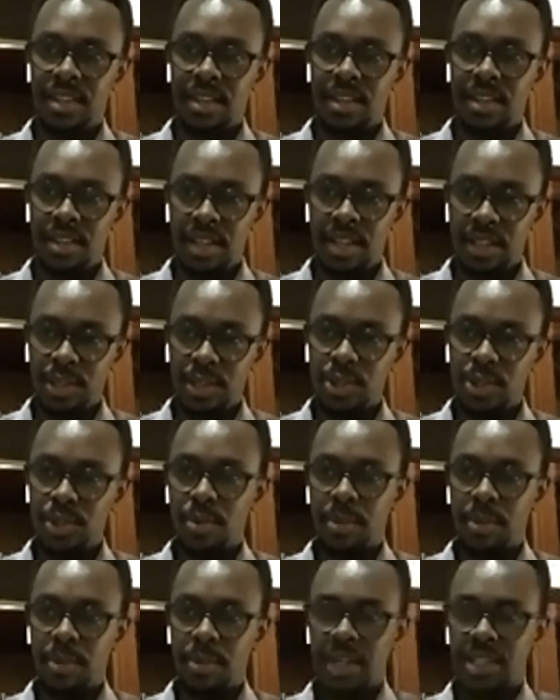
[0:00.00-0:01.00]
Thank you
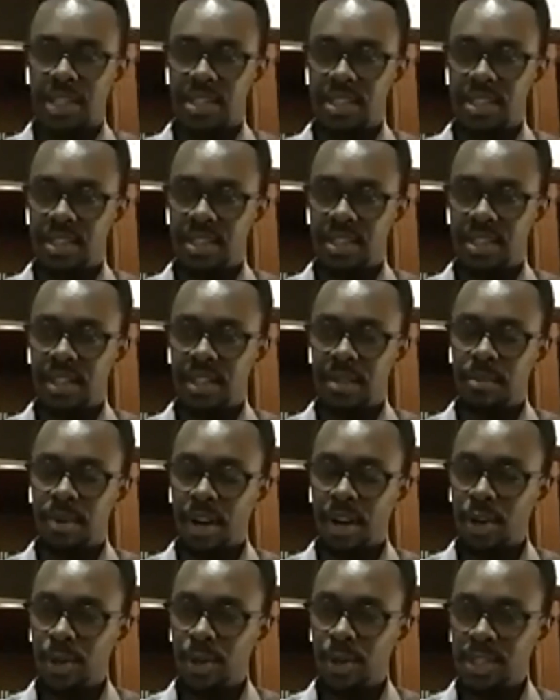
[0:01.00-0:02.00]
so much.
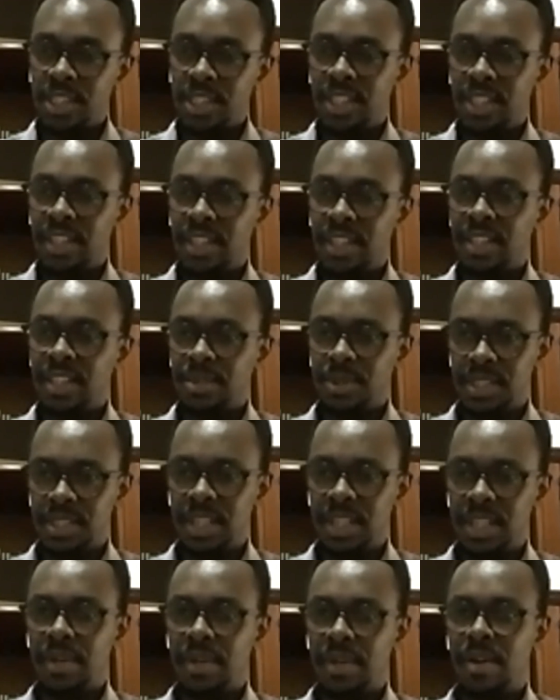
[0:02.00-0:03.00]
Murakoze, as we
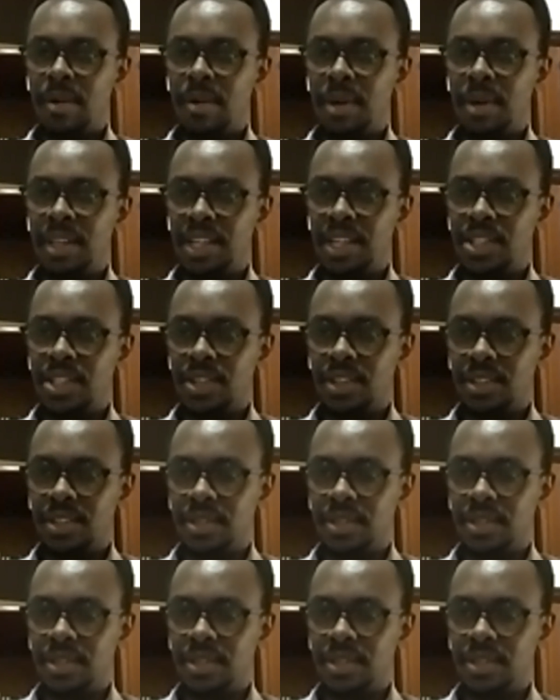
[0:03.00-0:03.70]
say in our mother tongue.